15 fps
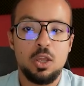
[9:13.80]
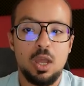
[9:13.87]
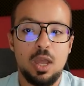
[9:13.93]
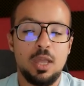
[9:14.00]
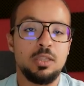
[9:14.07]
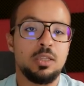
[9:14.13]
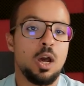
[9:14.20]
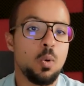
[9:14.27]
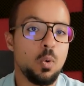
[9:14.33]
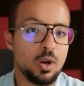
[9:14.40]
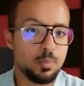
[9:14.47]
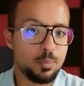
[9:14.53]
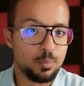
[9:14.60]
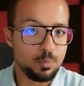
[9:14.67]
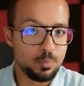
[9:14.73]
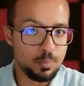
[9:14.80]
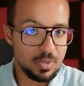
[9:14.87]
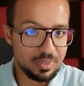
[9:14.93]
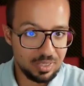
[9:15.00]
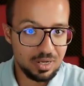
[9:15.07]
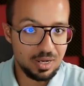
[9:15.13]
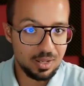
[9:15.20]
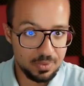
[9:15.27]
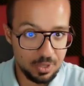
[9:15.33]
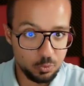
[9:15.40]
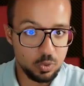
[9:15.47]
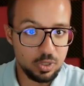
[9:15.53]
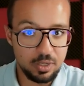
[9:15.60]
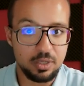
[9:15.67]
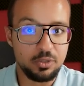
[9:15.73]
And our material that
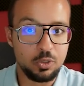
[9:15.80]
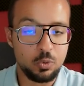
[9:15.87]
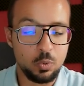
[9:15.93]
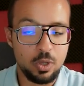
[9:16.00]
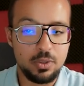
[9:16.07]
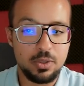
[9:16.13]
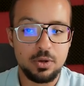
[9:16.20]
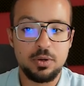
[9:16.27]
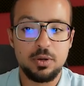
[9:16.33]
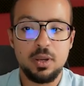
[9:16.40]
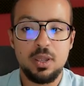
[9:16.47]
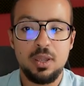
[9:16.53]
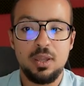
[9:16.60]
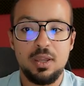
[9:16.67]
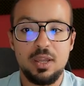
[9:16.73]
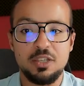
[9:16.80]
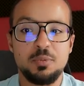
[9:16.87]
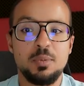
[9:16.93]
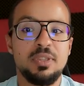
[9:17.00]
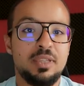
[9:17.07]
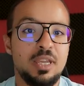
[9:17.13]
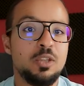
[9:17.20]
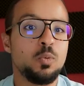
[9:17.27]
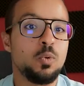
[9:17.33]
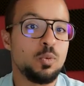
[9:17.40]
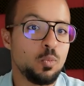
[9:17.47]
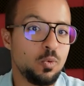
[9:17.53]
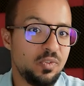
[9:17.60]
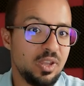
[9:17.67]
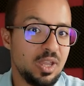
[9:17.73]
we created together is maintained with
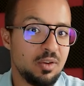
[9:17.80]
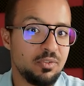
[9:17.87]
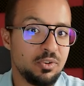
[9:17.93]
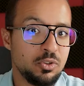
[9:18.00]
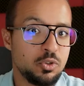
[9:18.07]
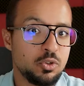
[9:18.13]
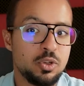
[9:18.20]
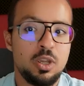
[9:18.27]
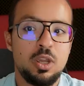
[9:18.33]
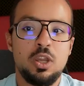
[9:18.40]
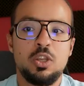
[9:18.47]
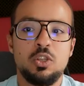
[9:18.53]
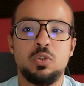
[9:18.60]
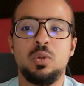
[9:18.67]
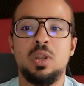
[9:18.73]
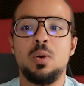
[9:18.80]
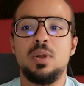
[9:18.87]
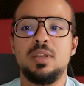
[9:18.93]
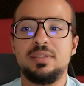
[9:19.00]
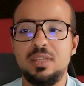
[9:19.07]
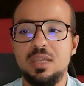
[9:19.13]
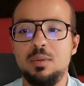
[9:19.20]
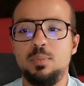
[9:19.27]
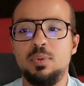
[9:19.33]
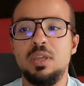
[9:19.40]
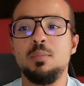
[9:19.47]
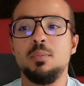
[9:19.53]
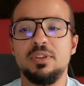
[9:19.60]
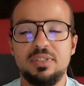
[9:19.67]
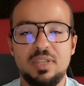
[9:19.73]
moving average. So now
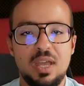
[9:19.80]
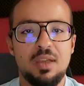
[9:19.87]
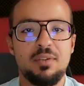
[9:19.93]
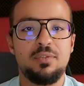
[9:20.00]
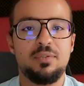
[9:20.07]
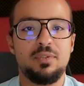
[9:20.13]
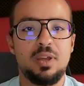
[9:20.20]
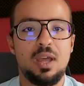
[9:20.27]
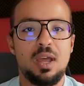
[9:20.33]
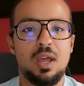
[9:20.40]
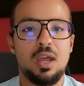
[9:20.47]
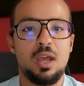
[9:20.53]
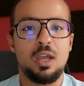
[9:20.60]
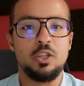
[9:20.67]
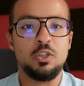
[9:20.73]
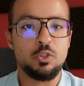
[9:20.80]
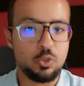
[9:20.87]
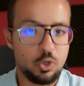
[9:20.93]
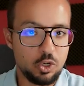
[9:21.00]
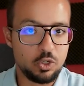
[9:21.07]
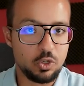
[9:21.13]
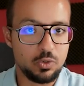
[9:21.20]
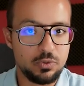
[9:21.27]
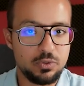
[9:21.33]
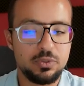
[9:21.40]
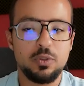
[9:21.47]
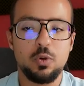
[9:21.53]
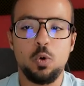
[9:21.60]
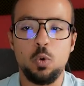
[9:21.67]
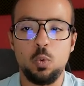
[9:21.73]
SAP must have
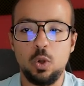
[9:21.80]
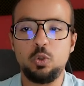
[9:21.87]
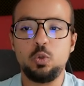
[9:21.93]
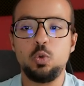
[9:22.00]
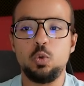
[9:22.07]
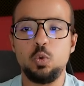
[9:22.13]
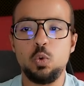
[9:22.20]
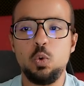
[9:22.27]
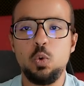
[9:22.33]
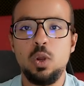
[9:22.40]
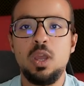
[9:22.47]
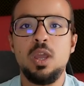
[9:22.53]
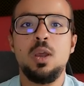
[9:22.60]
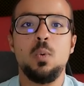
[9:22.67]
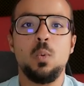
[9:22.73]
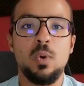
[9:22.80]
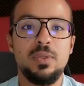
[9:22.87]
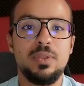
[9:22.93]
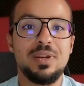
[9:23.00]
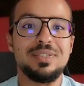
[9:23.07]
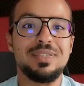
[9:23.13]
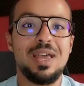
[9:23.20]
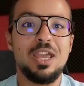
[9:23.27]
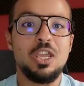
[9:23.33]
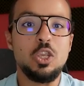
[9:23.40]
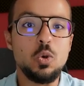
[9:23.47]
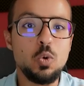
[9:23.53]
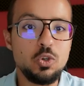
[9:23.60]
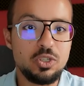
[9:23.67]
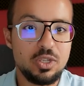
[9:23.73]
instructions on what to do when there is a
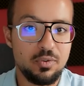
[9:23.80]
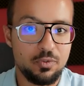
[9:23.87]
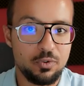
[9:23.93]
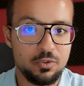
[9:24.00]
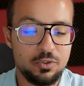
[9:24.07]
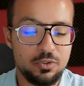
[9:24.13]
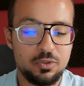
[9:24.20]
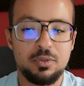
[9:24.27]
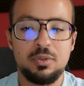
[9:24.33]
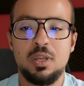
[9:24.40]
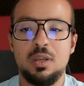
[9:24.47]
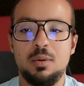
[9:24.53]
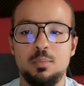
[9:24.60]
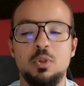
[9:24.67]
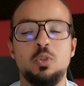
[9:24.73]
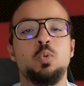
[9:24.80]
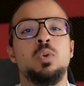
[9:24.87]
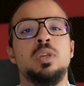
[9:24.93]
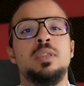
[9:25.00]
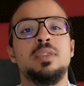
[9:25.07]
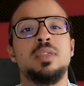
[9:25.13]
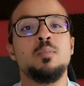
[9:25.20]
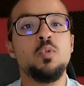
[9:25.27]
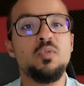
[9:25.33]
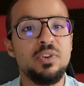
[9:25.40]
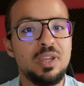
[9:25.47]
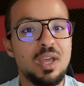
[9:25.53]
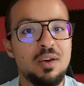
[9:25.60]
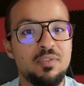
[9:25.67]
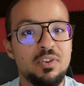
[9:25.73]
huge difference between the
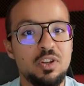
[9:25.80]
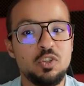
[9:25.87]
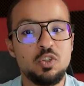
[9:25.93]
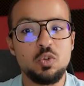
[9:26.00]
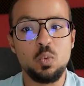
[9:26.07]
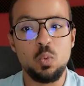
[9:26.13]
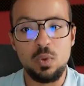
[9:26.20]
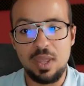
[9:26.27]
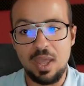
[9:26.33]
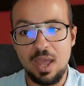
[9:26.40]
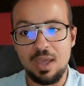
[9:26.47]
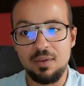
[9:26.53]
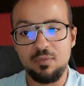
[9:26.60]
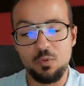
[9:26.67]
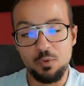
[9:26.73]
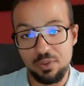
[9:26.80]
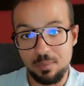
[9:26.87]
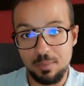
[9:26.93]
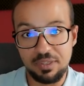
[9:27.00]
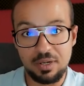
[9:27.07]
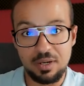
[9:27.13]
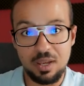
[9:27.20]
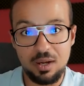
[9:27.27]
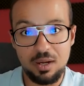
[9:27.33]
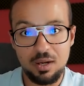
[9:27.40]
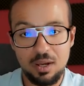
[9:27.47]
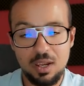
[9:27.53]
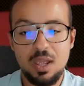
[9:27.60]
moving average we have for the material